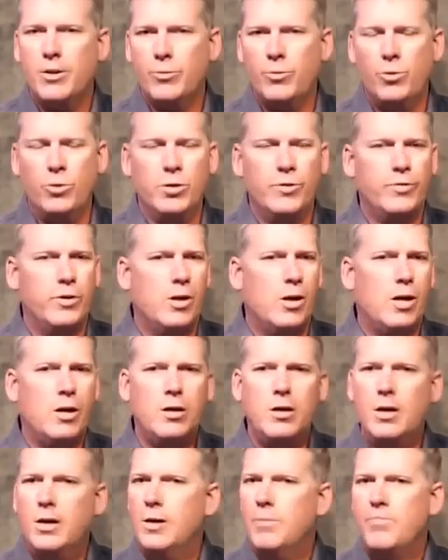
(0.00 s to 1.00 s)
rule of law,
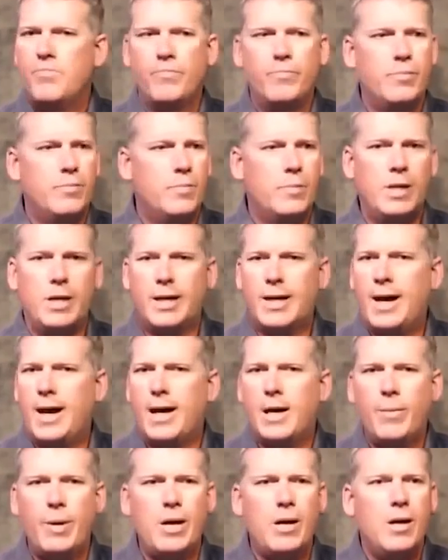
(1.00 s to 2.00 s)
the
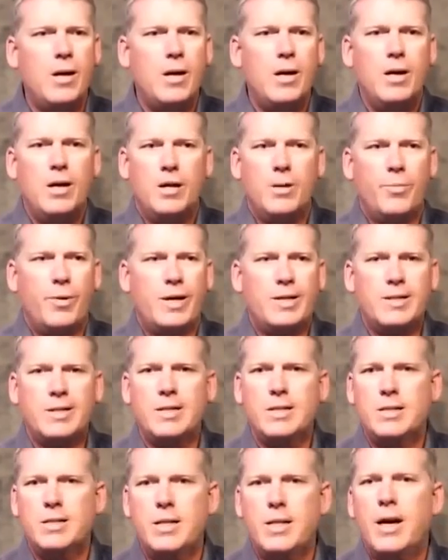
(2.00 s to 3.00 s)
economy, the
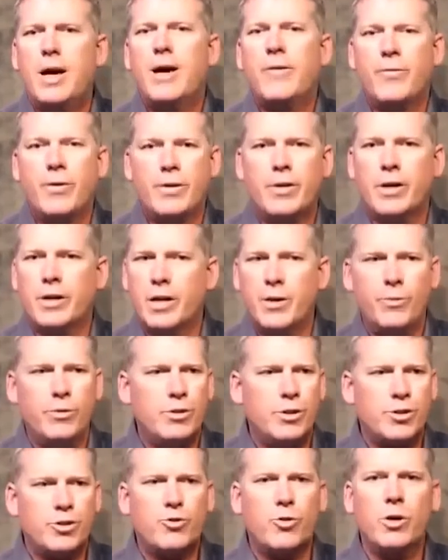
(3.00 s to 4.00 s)
presidency, everything. They will
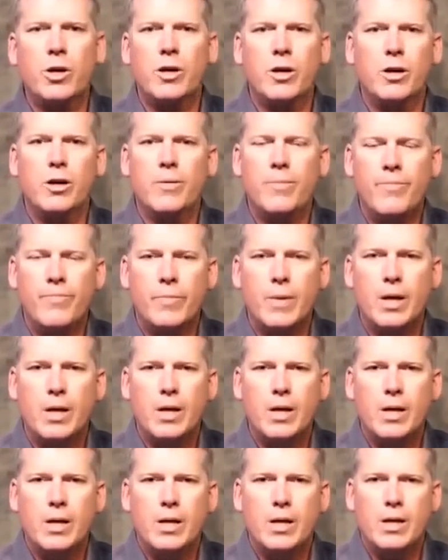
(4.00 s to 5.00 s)
destroy it all.
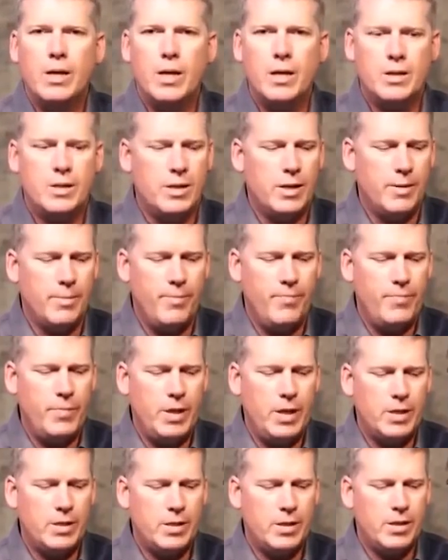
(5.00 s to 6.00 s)

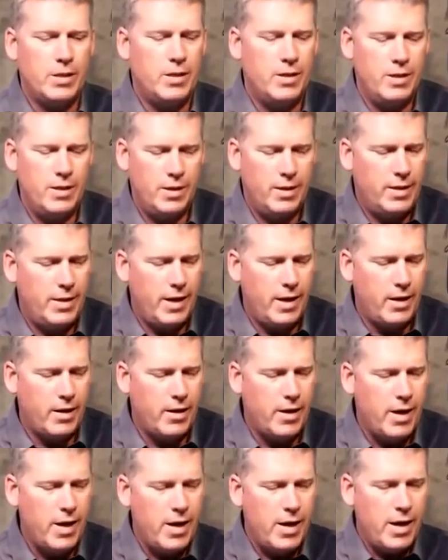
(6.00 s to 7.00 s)
They are
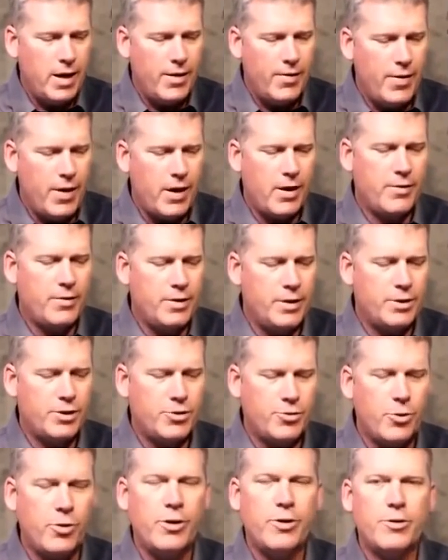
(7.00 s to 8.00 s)
the
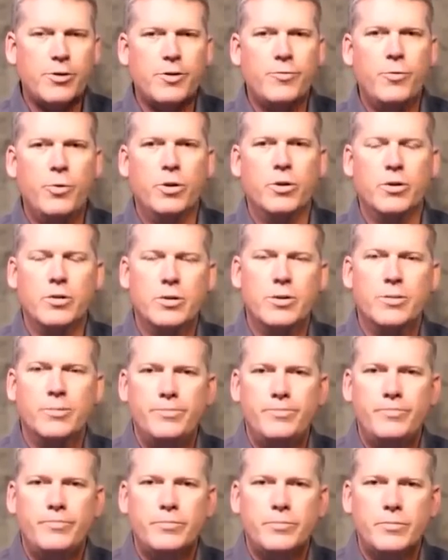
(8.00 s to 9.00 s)
destroyers of worlds.
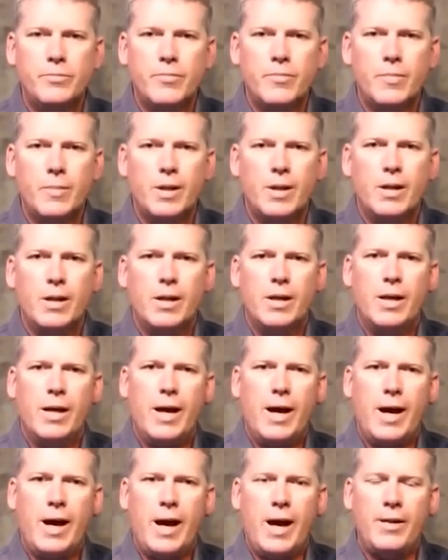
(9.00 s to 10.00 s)

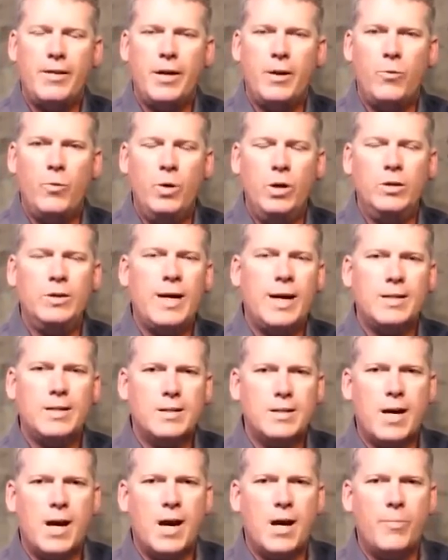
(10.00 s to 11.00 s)
And they will not
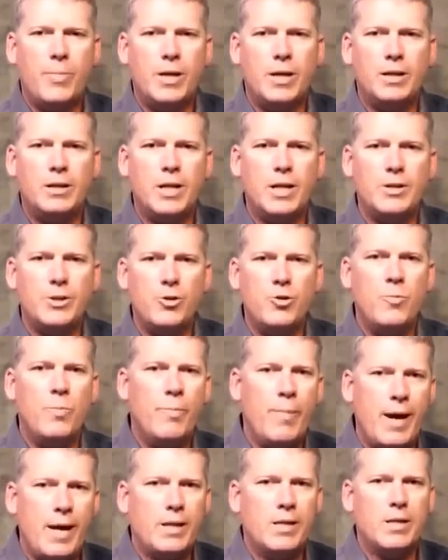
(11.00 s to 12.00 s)
stop unless you
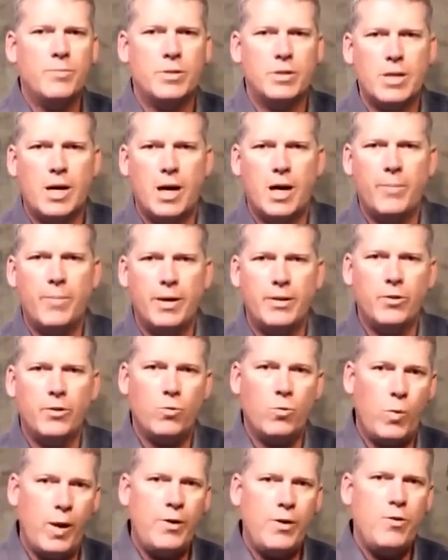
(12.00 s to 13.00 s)
make them stop. And the
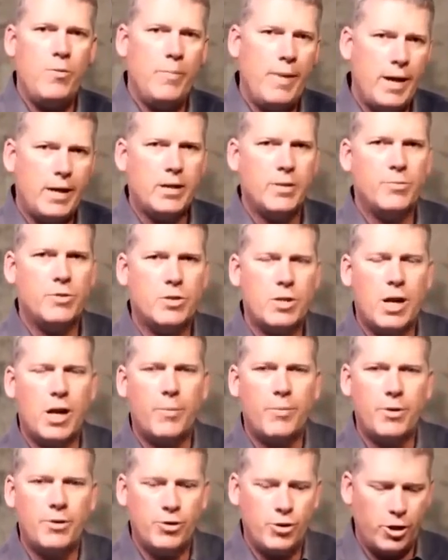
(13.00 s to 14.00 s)
way you make them stop
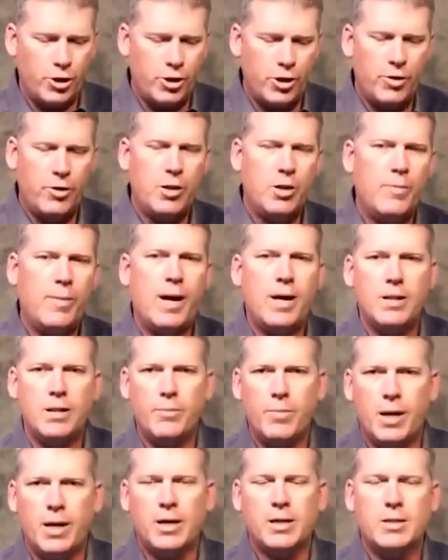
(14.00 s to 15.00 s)
is you go to the ballot
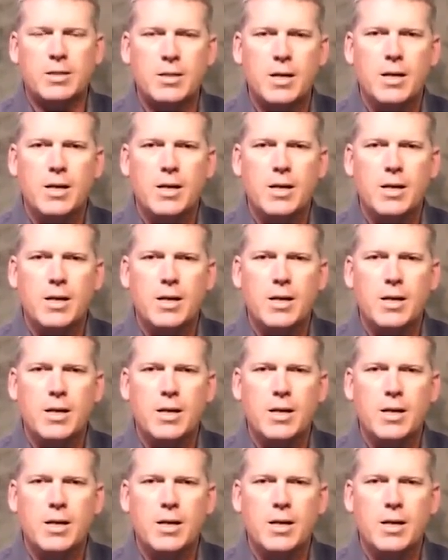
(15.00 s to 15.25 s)
box